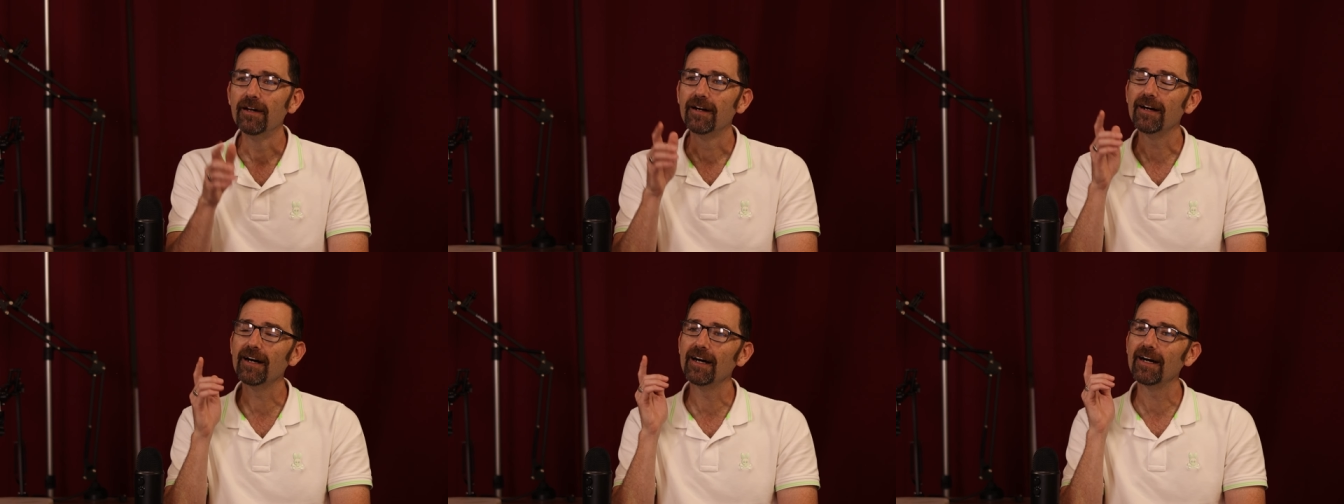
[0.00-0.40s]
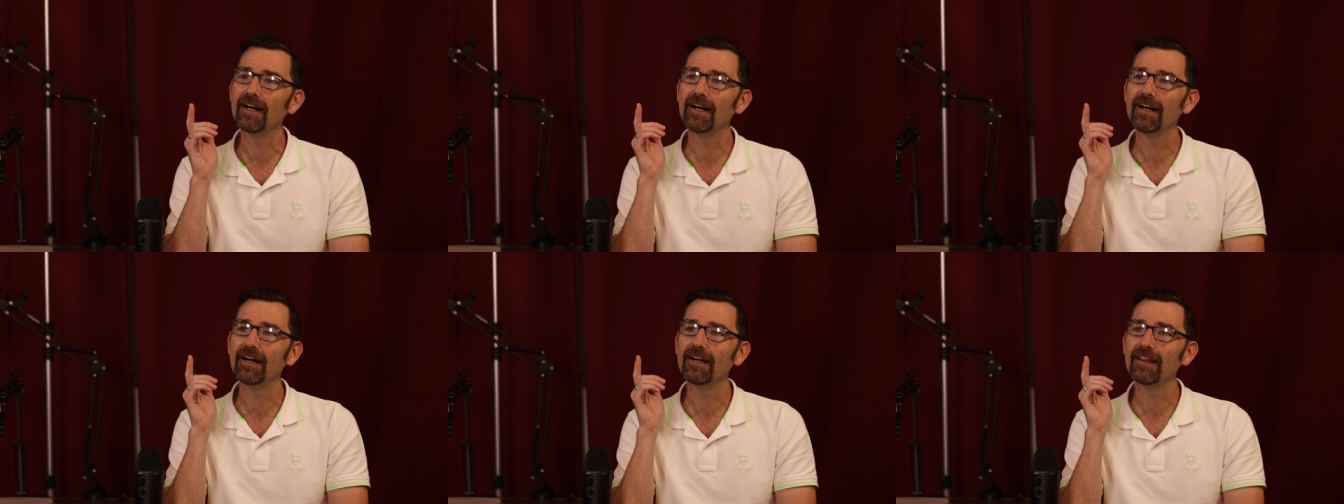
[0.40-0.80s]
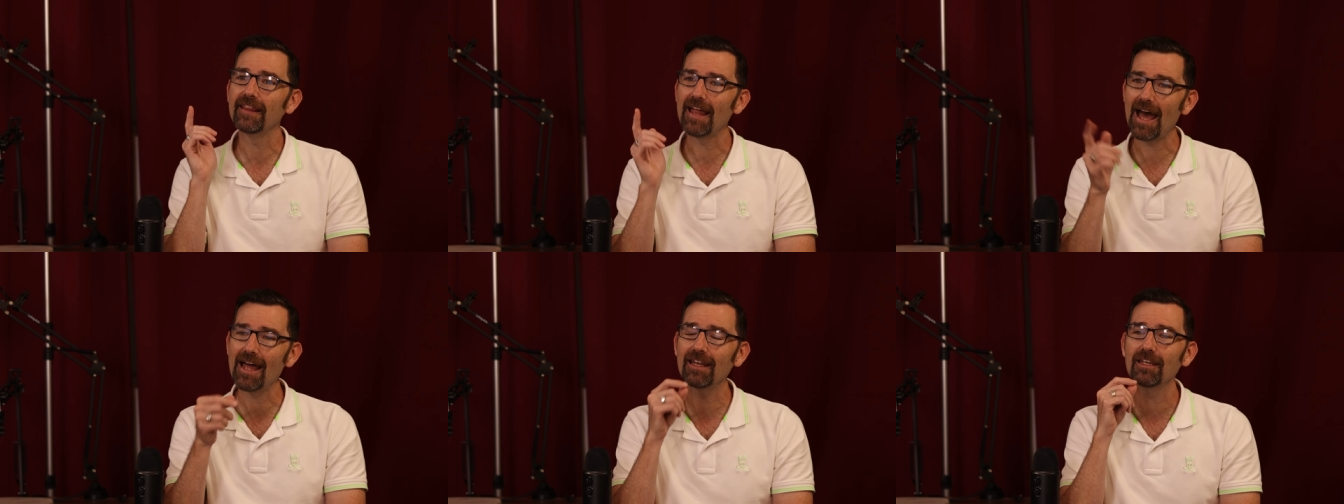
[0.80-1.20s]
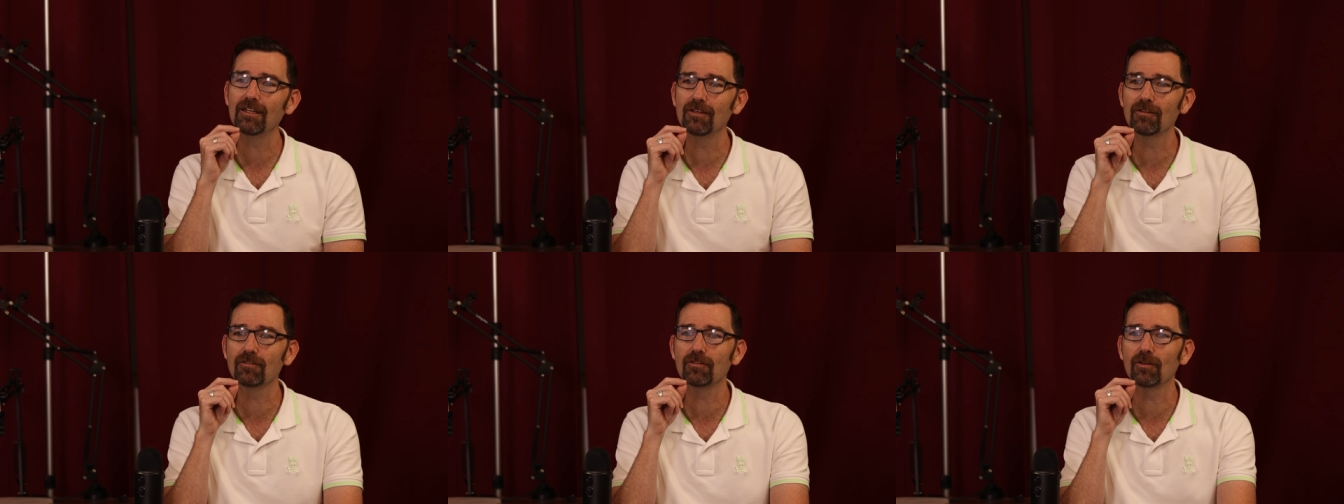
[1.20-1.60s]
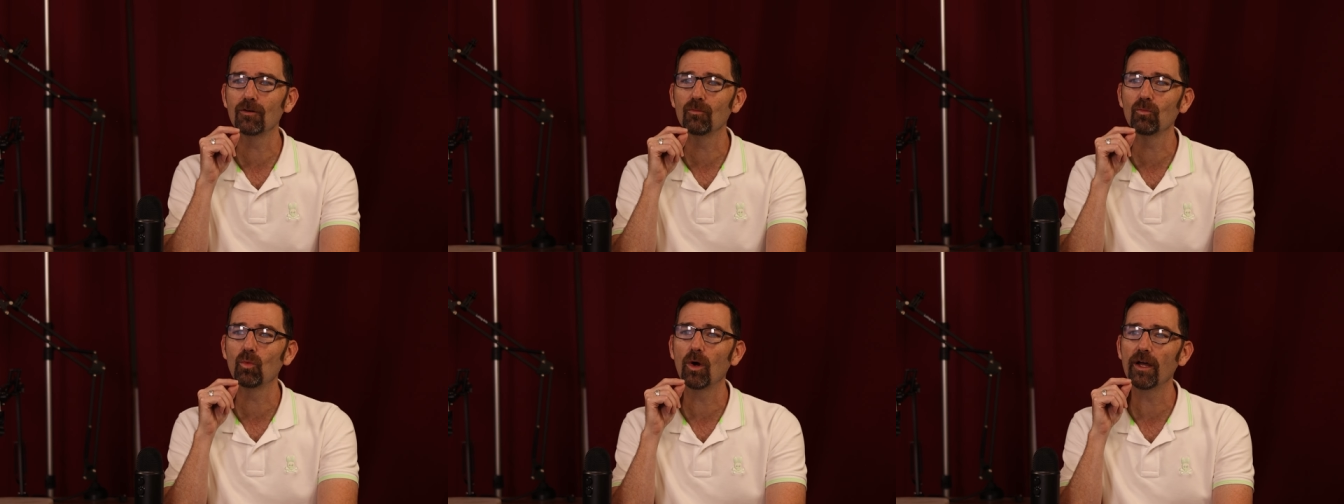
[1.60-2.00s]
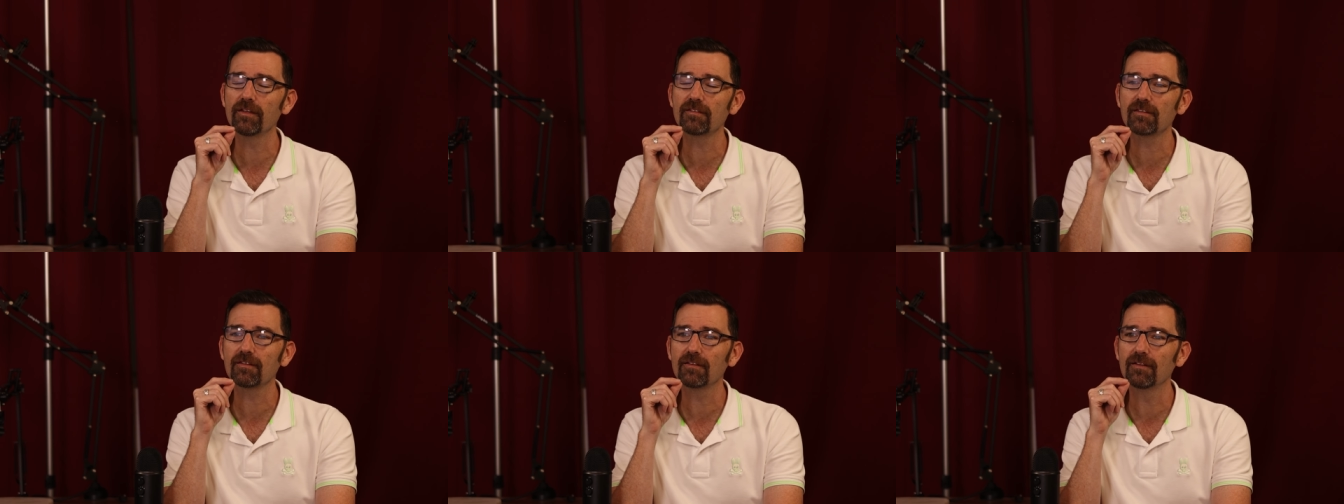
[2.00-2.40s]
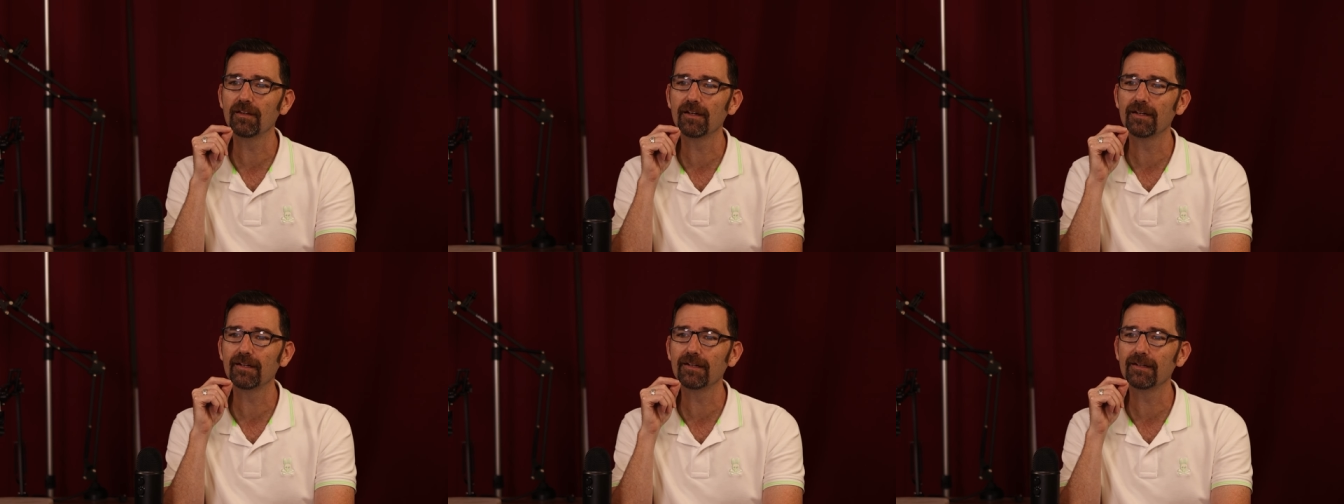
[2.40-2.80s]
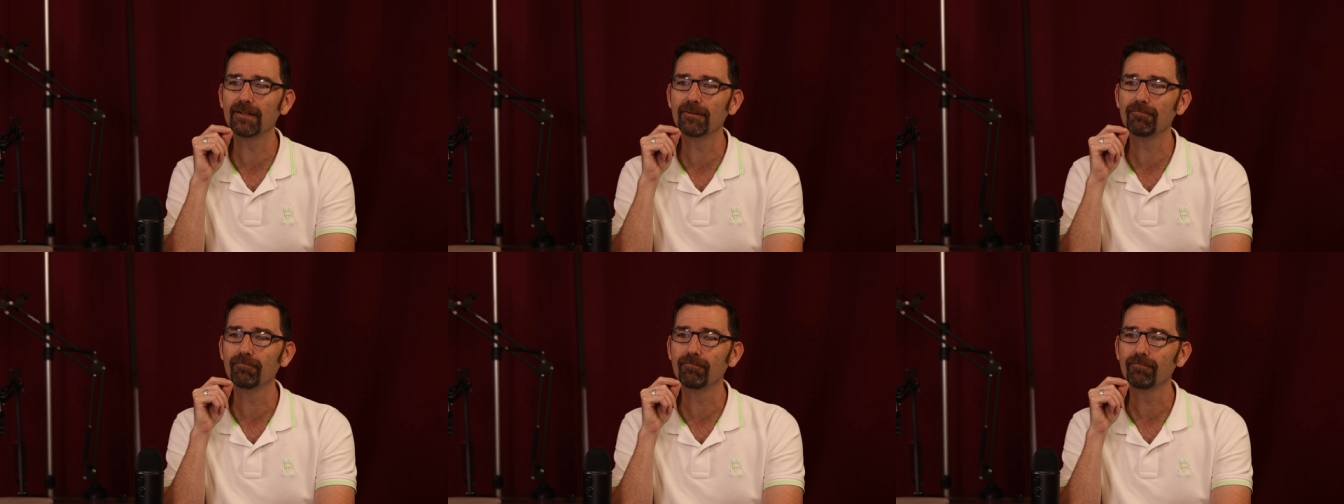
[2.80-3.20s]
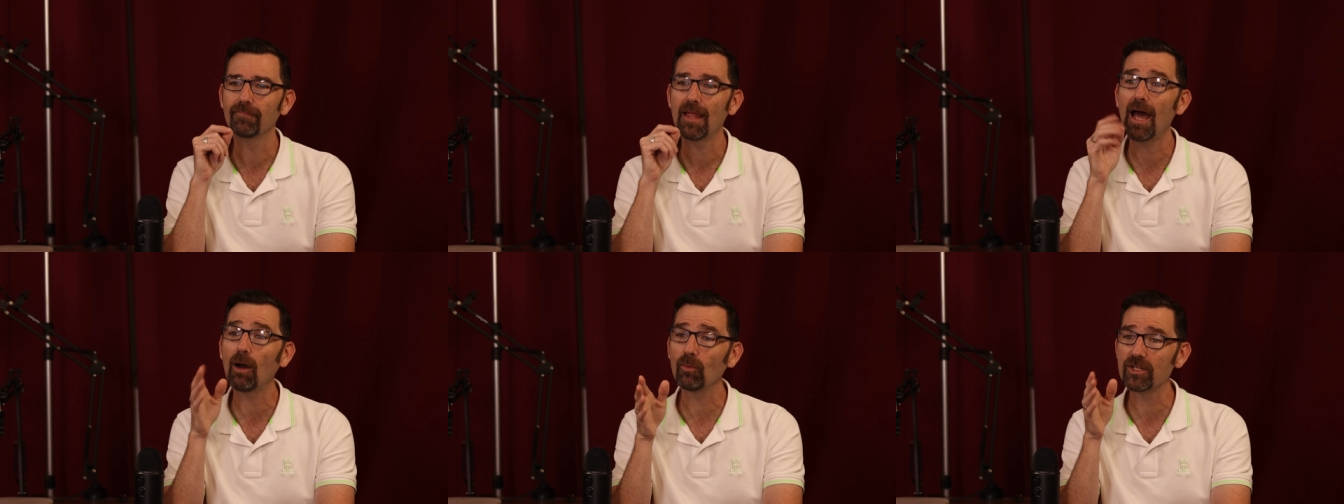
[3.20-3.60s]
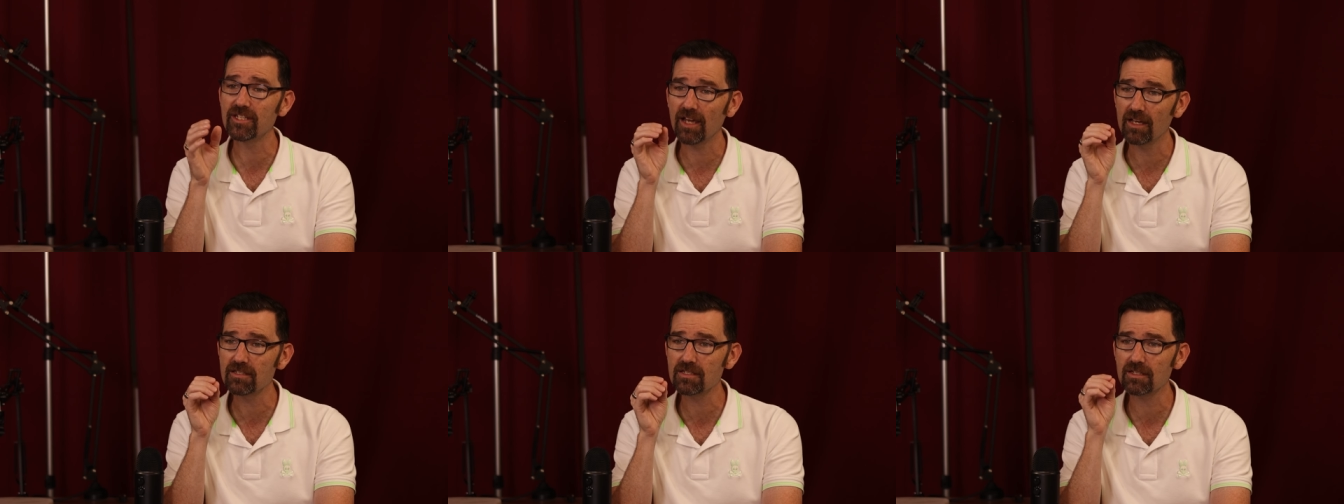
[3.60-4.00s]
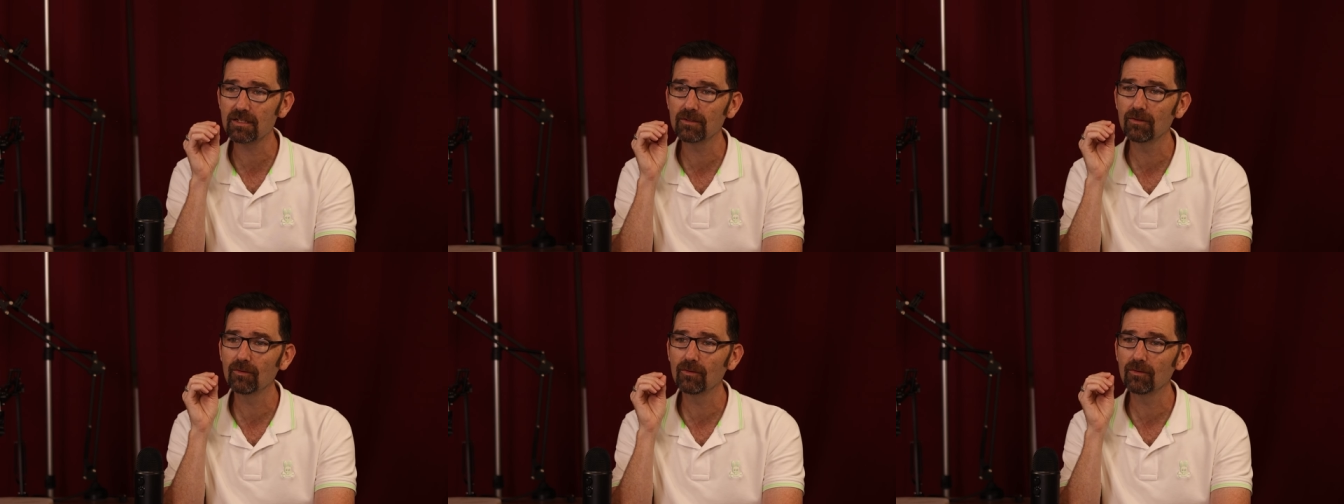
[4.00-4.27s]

that is what how we test,